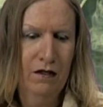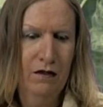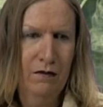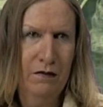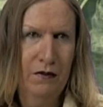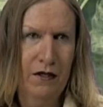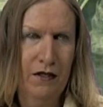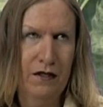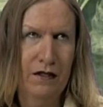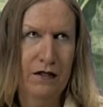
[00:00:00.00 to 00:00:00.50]

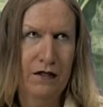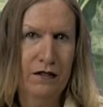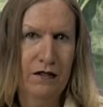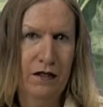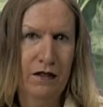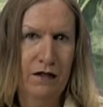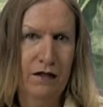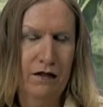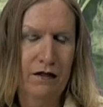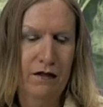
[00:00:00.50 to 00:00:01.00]
But
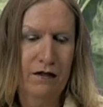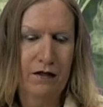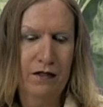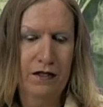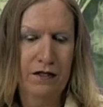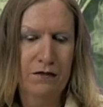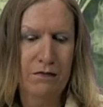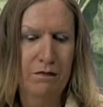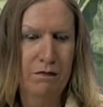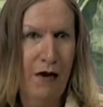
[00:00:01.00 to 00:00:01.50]

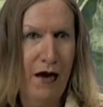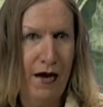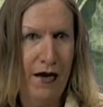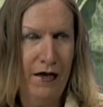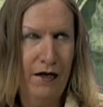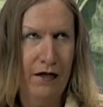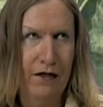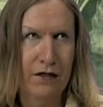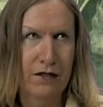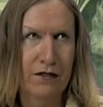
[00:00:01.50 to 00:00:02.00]
these
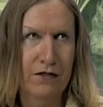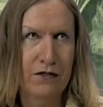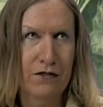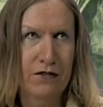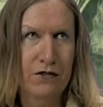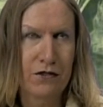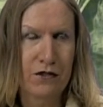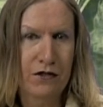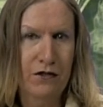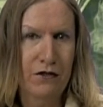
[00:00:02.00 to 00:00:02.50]
bankers
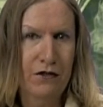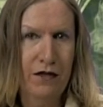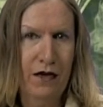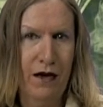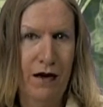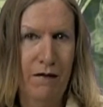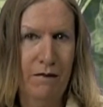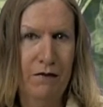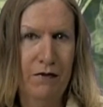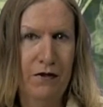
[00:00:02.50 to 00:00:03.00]
screwed
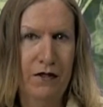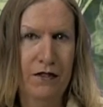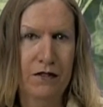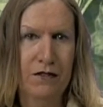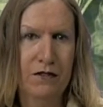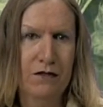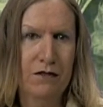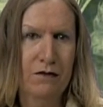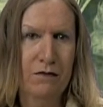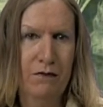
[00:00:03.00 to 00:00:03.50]
up.
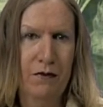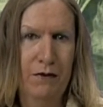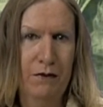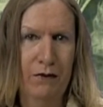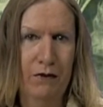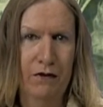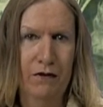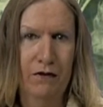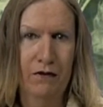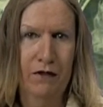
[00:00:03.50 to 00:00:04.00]
These
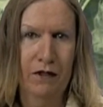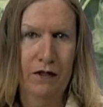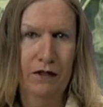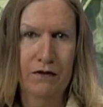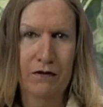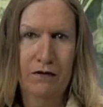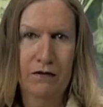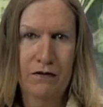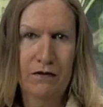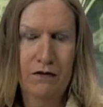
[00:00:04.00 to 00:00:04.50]
people,
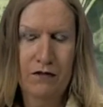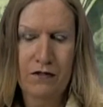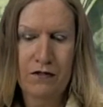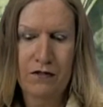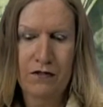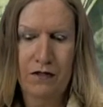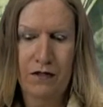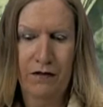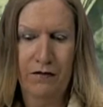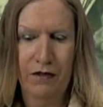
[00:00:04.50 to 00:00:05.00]
they're
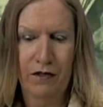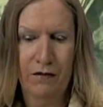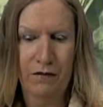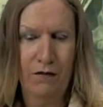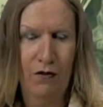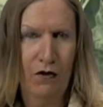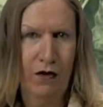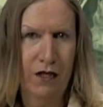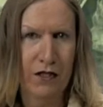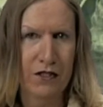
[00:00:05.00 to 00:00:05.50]

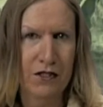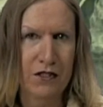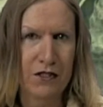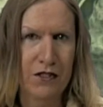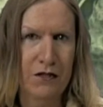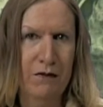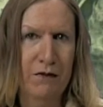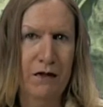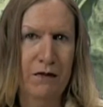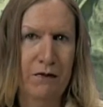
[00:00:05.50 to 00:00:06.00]
giving
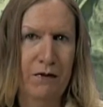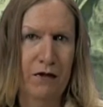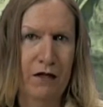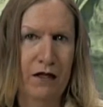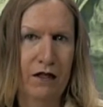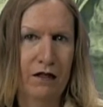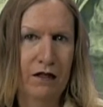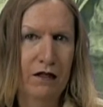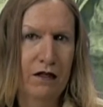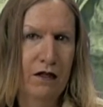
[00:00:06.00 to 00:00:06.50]
mortgages to people
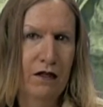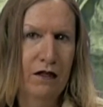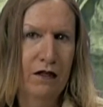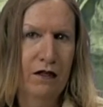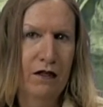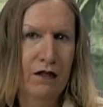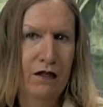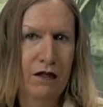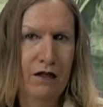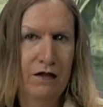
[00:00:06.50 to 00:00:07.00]
that
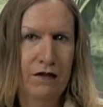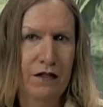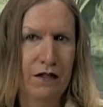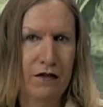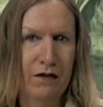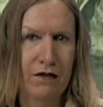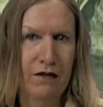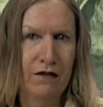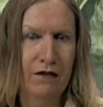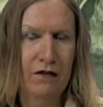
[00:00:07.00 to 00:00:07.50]

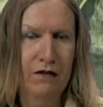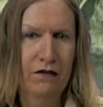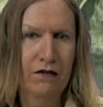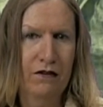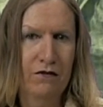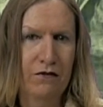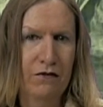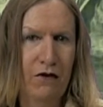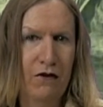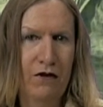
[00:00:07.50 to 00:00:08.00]

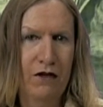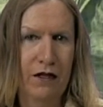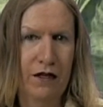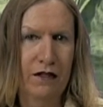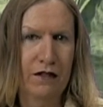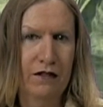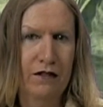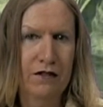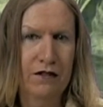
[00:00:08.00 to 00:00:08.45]
couldn't afford it.